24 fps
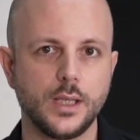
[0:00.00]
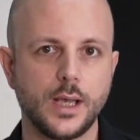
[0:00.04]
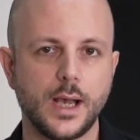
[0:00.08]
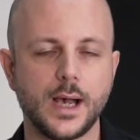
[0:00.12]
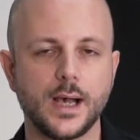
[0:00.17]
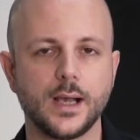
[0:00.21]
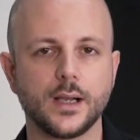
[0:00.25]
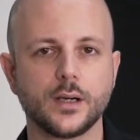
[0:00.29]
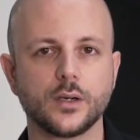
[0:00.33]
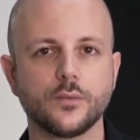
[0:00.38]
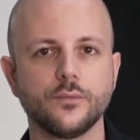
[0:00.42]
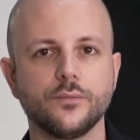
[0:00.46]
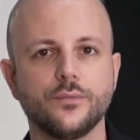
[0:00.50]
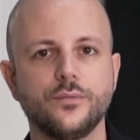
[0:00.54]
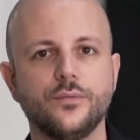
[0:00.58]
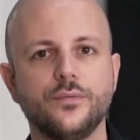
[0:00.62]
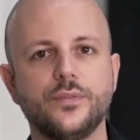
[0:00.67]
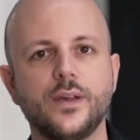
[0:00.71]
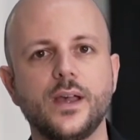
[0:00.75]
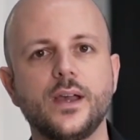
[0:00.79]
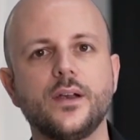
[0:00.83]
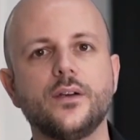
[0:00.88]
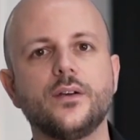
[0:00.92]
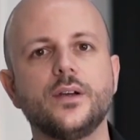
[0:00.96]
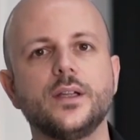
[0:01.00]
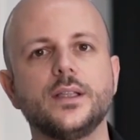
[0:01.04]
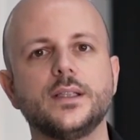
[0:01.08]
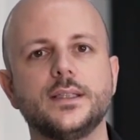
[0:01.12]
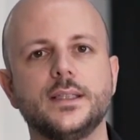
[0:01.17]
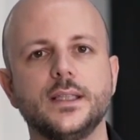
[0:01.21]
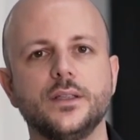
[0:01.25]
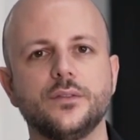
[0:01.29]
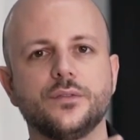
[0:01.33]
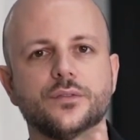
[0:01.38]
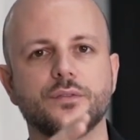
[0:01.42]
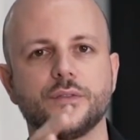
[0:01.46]
are very
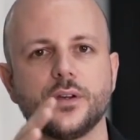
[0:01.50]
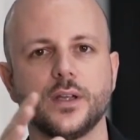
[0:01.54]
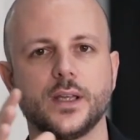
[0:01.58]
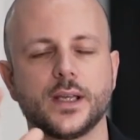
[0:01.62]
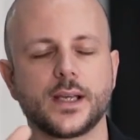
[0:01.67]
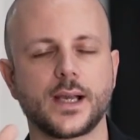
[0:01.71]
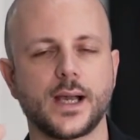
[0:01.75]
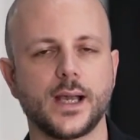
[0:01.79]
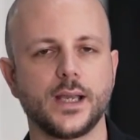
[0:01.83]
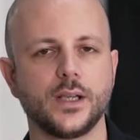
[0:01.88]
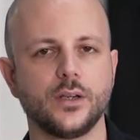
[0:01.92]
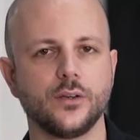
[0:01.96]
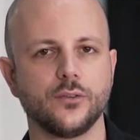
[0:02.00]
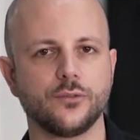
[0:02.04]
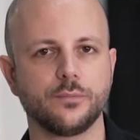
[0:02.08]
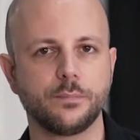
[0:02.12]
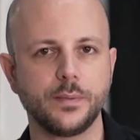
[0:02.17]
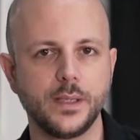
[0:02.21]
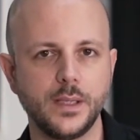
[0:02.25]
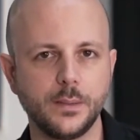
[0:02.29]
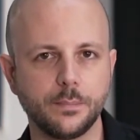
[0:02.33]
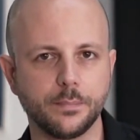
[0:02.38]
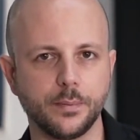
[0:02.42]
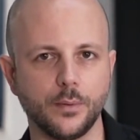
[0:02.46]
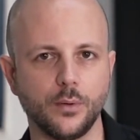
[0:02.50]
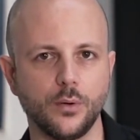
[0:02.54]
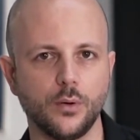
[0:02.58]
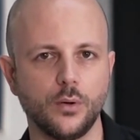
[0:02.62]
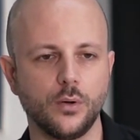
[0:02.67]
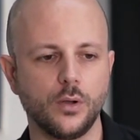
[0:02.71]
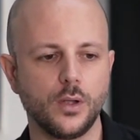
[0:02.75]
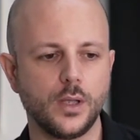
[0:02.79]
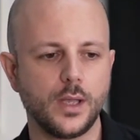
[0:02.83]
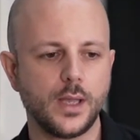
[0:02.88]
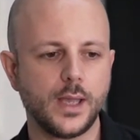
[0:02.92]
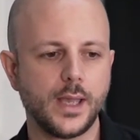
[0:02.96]
different kind of
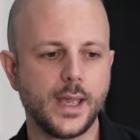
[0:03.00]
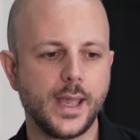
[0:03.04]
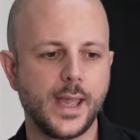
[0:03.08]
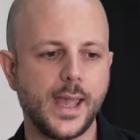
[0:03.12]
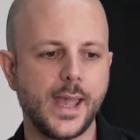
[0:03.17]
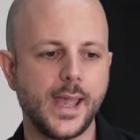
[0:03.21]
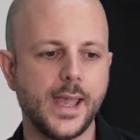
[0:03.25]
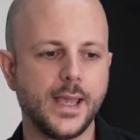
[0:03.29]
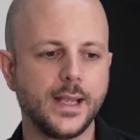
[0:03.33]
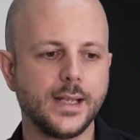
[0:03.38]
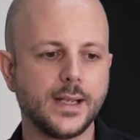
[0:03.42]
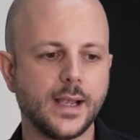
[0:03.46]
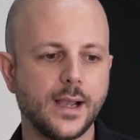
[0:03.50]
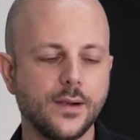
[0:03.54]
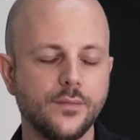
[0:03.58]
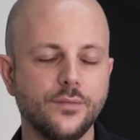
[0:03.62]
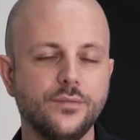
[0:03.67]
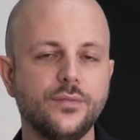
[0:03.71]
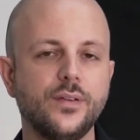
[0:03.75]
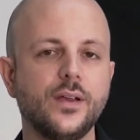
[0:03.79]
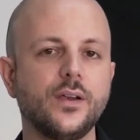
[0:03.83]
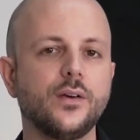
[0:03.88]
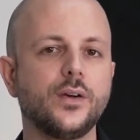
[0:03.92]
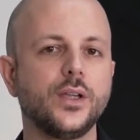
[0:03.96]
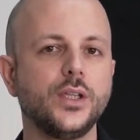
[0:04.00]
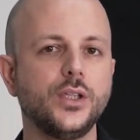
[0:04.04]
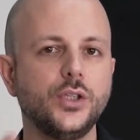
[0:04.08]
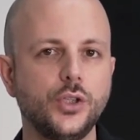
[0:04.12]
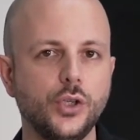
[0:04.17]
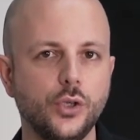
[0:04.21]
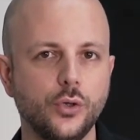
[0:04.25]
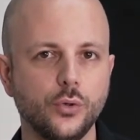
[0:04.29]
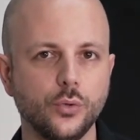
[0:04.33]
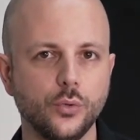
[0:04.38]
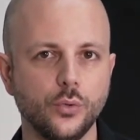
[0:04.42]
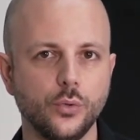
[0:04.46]
people, and are very
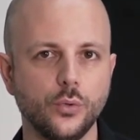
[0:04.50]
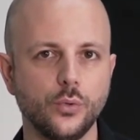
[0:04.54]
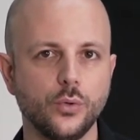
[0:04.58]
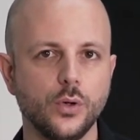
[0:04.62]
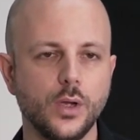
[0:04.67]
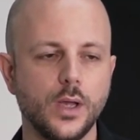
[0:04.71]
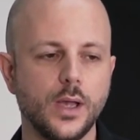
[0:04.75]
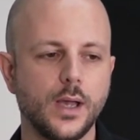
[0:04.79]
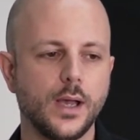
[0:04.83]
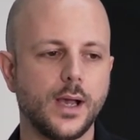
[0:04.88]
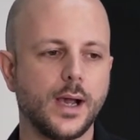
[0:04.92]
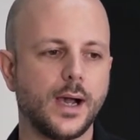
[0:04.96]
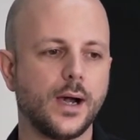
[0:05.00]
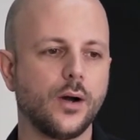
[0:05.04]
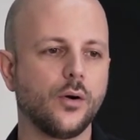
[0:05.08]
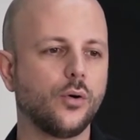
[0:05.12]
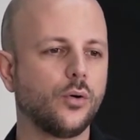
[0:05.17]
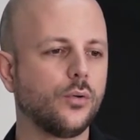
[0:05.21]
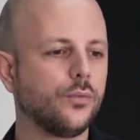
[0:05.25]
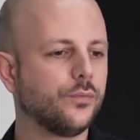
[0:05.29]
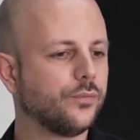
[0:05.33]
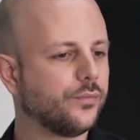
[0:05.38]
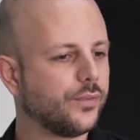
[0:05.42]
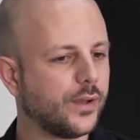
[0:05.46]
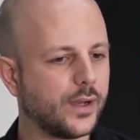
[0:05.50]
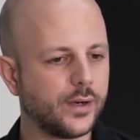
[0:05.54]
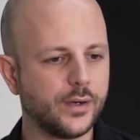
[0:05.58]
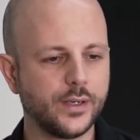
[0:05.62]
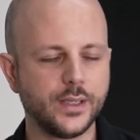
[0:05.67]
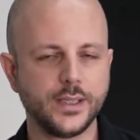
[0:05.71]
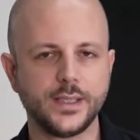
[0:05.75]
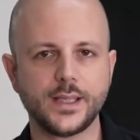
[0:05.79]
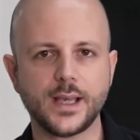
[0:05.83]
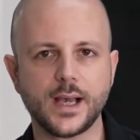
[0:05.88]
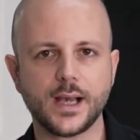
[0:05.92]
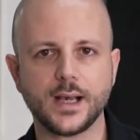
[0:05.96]
new, are all
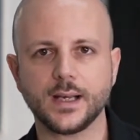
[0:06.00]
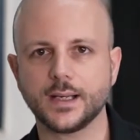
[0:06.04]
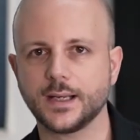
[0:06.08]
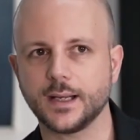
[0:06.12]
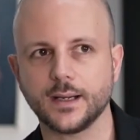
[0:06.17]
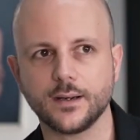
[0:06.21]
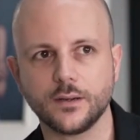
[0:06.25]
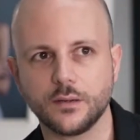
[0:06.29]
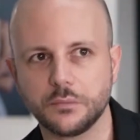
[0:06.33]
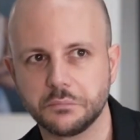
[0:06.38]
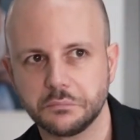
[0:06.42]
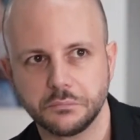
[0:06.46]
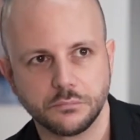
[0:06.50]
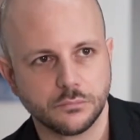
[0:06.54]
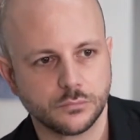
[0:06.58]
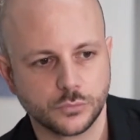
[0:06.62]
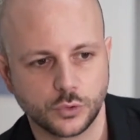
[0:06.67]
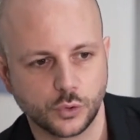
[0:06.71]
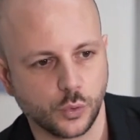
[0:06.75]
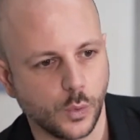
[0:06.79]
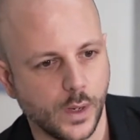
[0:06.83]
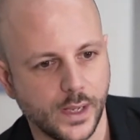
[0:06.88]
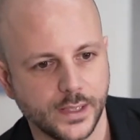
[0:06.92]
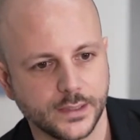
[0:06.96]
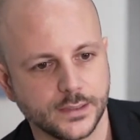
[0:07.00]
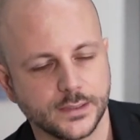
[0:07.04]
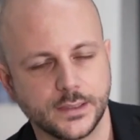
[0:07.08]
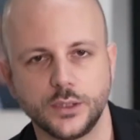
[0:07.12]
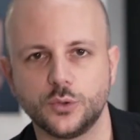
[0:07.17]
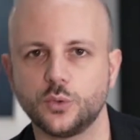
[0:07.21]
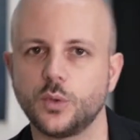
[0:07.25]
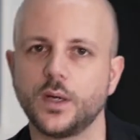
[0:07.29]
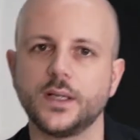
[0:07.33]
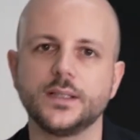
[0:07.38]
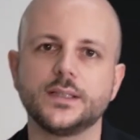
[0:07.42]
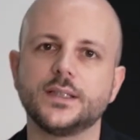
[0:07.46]
very young, are 20,
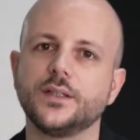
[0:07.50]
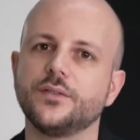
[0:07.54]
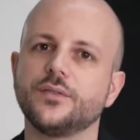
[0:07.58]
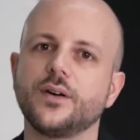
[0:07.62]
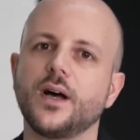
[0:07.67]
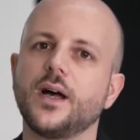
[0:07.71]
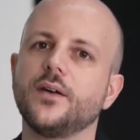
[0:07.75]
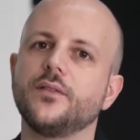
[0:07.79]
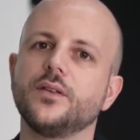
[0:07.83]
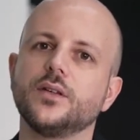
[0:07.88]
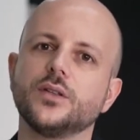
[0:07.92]
25